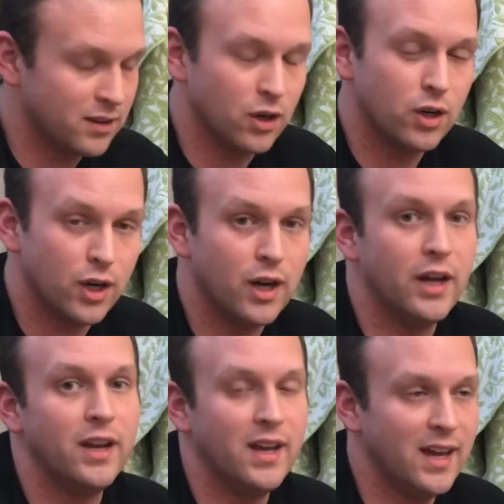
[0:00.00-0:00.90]
they're
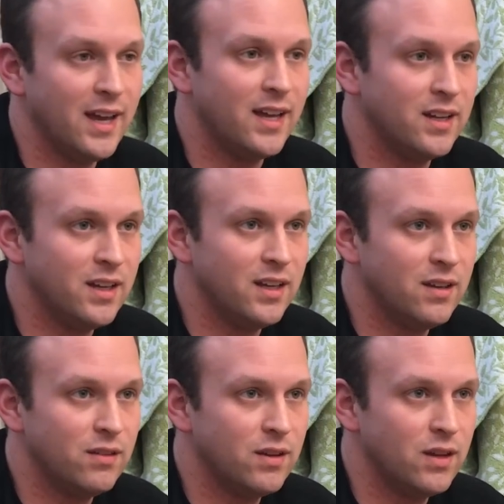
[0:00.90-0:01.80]
gone. And
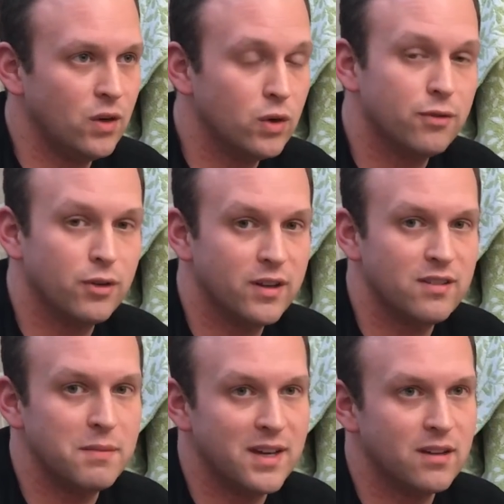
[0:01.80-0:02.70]
in order for
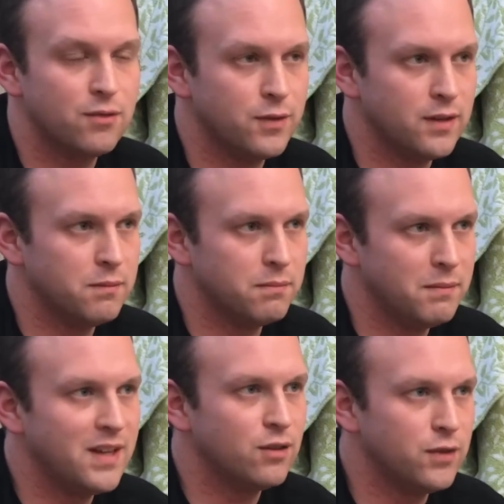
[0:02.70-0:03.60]
us to make us
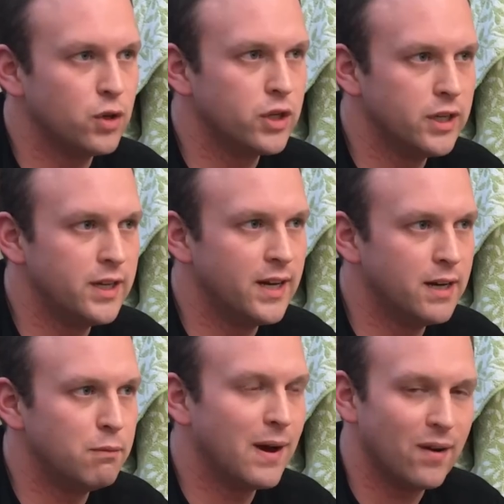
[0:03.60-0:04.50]
feel good
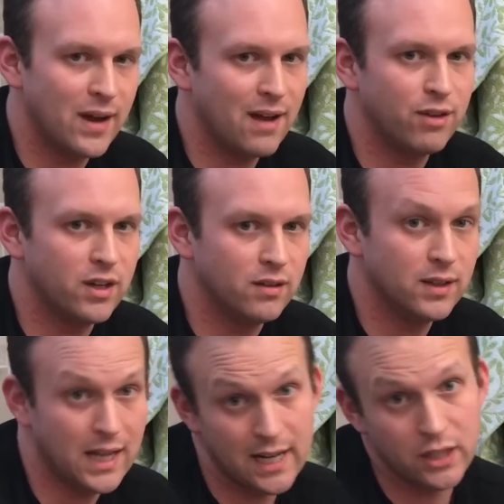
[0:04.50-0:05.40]
about having
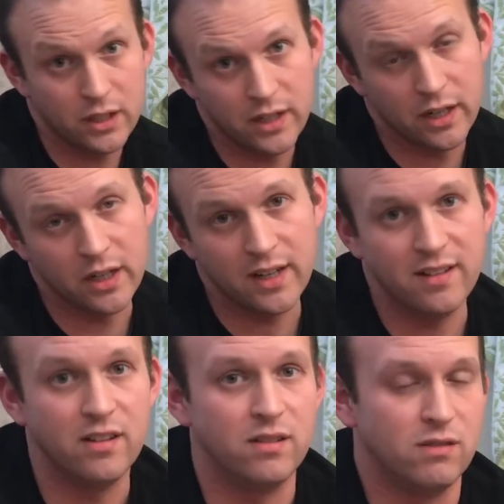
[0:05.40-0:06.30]
Lachlan near it,
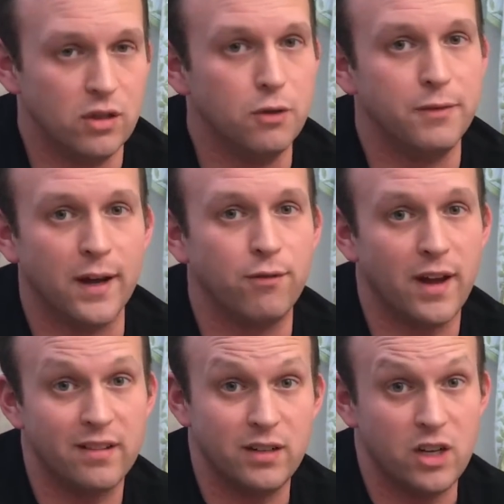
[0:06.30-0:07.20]
because his newfound
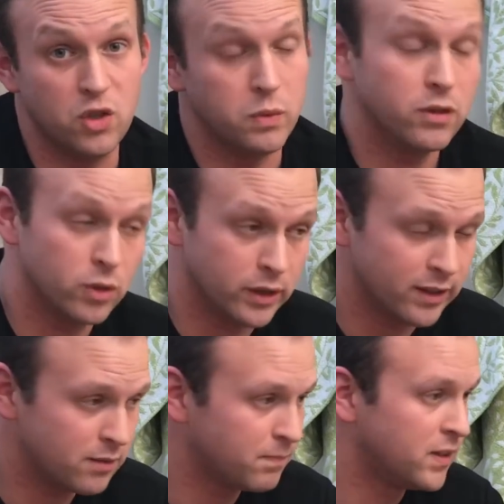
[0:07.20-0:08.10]
fascination with
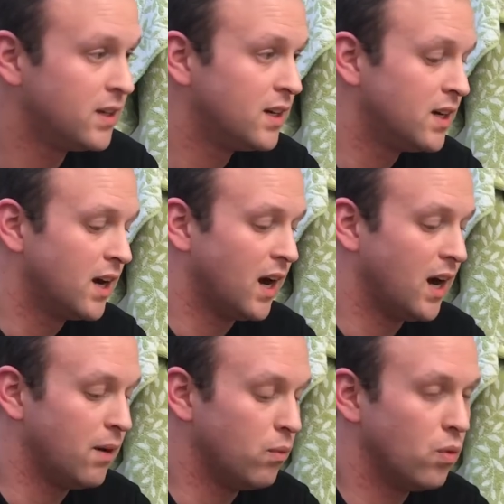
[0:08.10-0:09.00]
toilets,
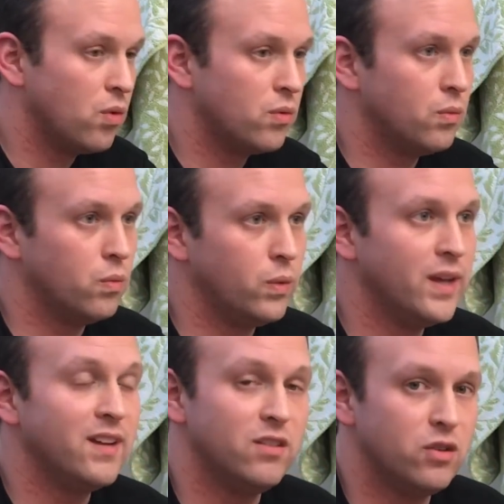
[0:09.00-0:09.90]
um, we
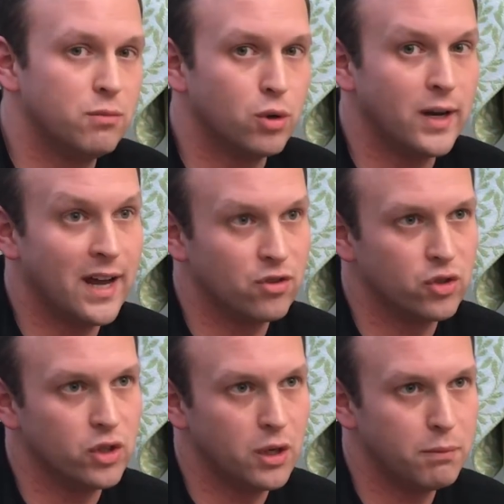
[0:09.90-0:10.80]
like to use a more
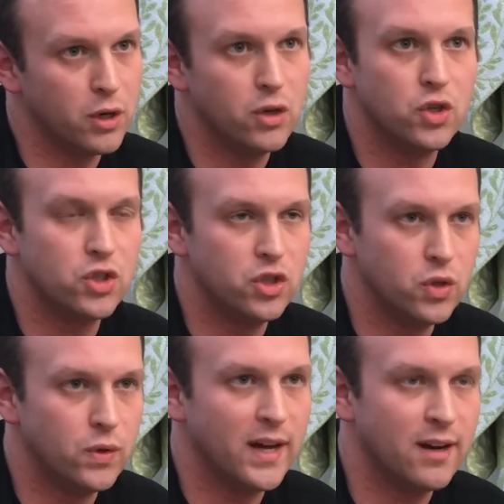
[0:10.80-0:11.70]
natural approach
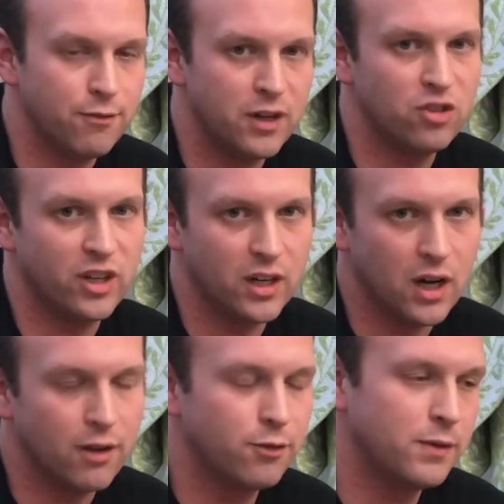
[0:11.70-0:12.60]
to kind of finishing it
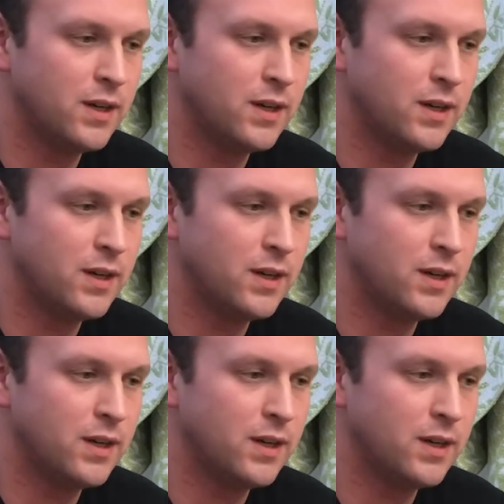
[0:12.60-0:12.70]
off.